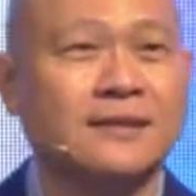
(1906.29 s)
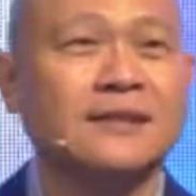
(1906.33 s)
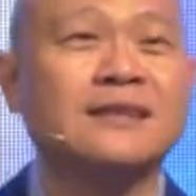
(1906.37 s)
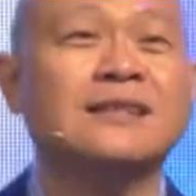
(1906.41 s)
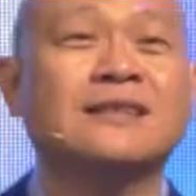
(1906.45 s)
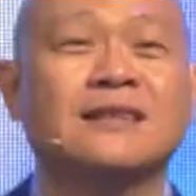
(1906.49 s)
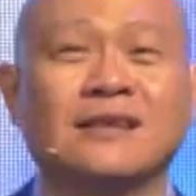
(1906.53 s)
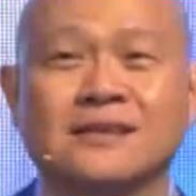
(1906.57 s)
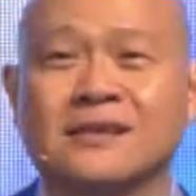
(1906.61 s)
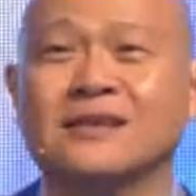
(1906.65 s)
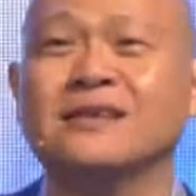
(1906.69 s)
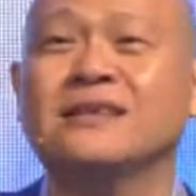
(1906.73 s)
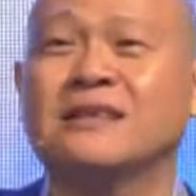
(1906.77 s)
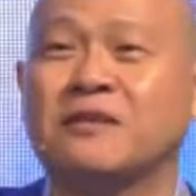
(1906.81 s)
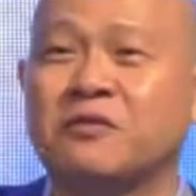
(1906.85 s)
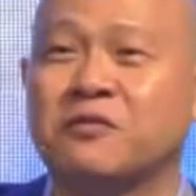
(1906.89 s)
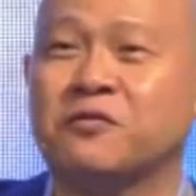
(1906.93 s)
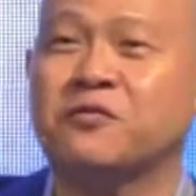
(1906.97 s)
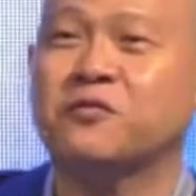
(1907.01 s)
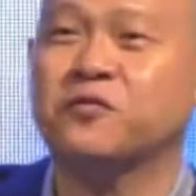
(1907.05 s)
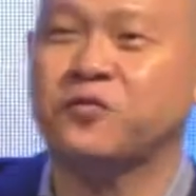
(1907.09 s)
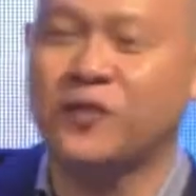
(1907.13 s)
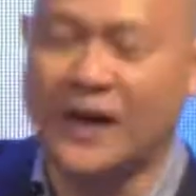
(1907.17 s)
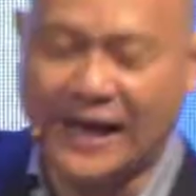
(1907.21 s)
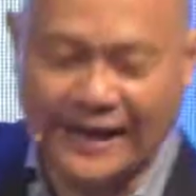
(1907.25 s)
It doesn't
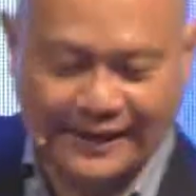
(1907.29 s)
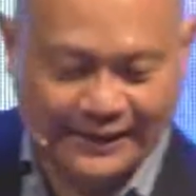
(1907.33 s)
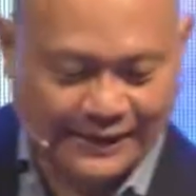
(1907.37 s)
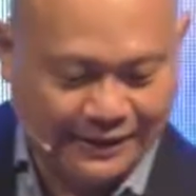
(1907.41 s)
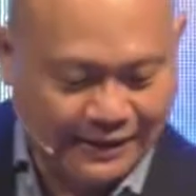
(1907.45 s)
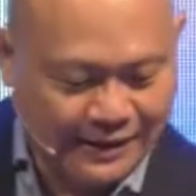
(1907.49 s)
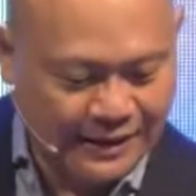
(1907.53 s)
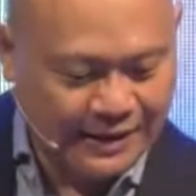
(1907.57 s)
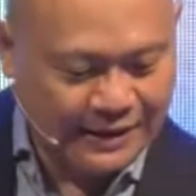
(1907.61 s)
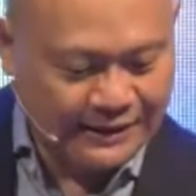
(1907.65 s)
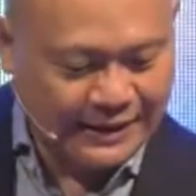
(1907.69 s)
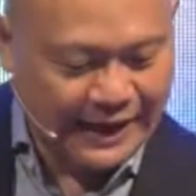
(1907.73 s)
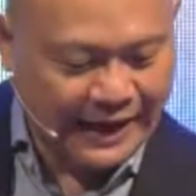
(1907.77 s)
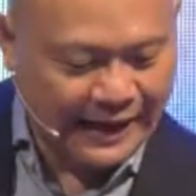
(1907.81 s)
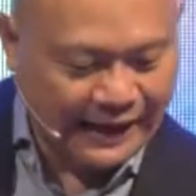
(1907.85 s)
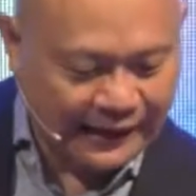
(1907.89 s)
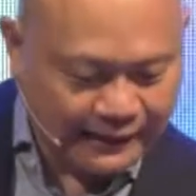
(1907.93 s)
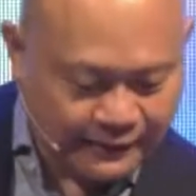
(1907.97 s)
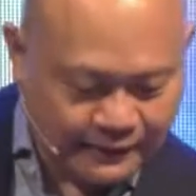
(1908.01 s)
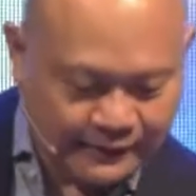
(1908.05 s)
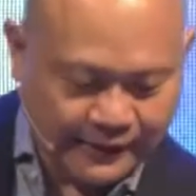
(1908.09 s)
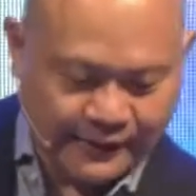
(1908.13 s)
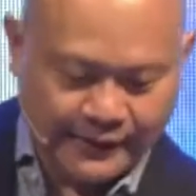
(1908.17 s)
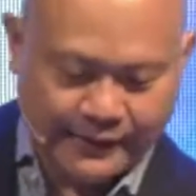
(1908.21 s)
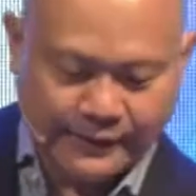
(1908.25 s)
define their
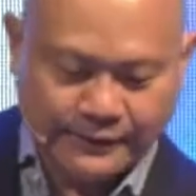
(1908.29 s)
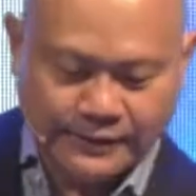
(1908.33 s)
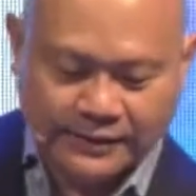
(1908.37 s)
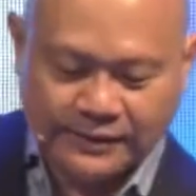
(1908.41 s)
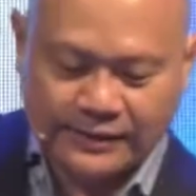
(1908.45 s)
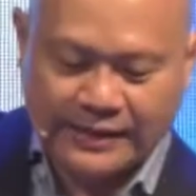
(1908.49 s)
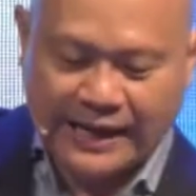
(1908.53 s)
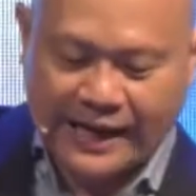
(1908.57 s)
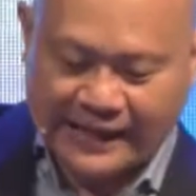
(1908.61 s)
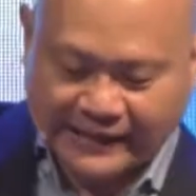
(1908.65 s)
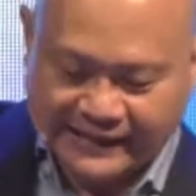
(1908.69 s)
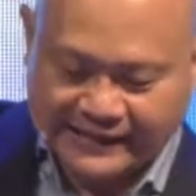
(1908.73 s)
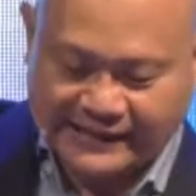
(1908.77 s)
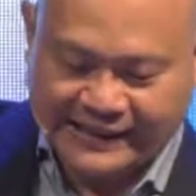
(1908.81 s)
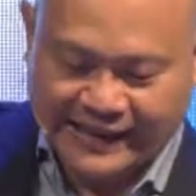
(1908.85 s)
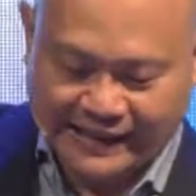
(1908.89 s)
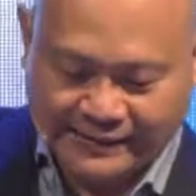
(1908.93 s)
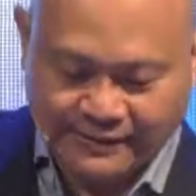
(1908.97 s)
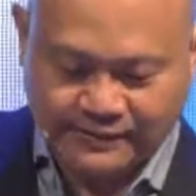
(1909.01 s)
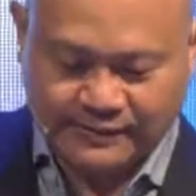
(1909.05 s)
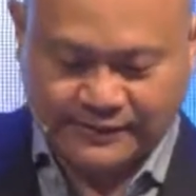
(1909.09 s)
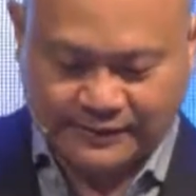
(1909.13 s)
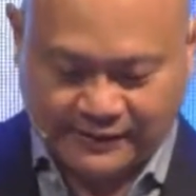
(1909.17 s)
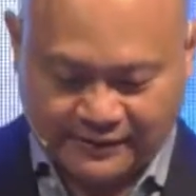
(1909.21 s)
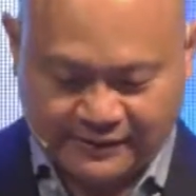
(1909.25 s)
entire
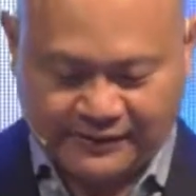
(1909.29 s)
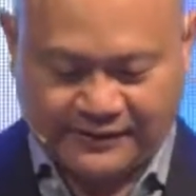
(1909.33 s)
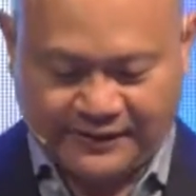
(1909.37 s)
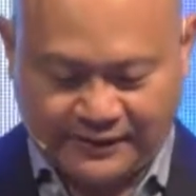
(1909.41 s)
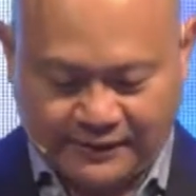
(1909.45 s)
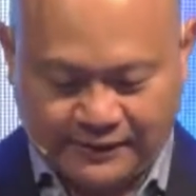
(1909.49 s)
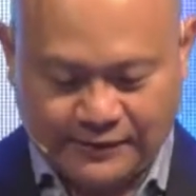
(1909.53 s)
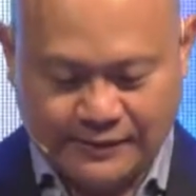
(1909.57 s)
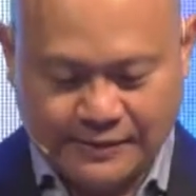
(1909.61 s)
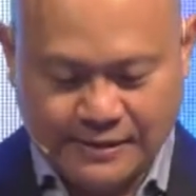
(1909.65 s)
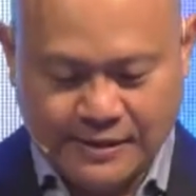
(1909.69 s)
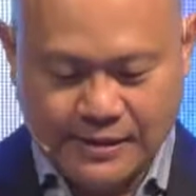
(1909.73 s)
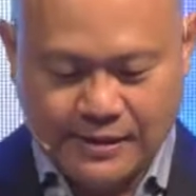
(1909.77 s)
identity.